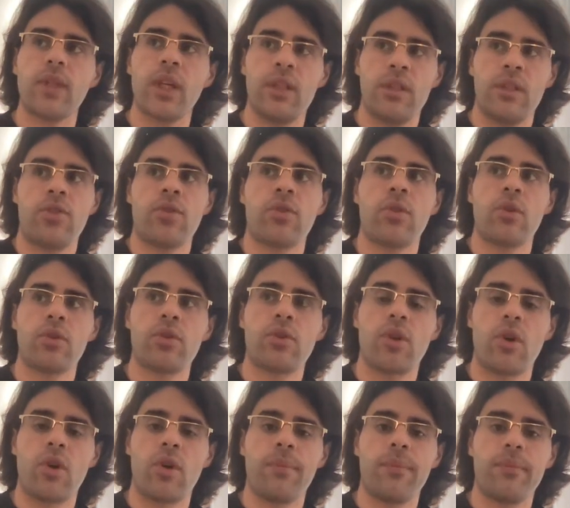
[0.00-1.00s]
In the short
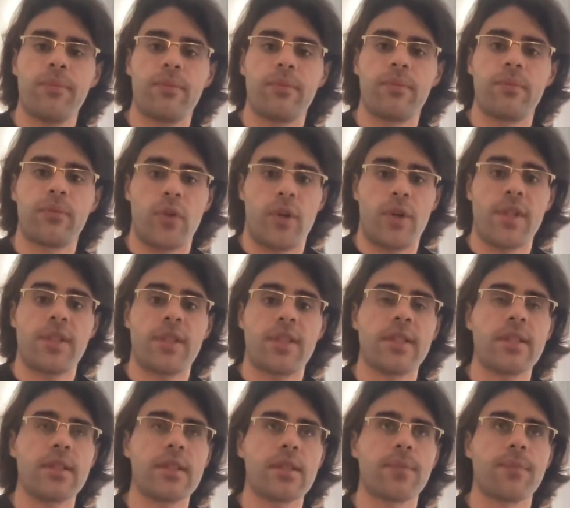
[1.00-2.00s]
term, for
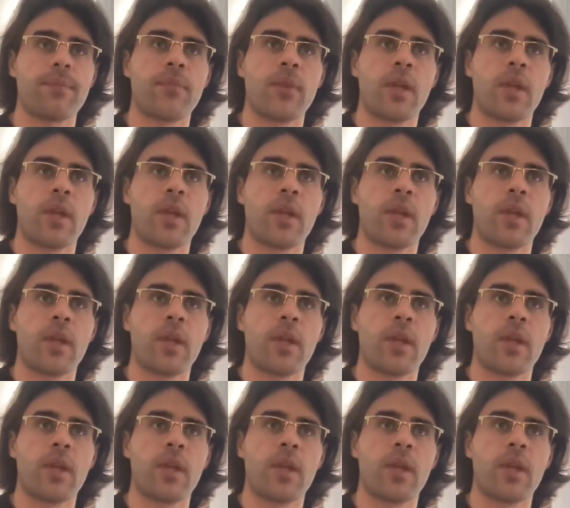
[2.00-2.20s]
instance,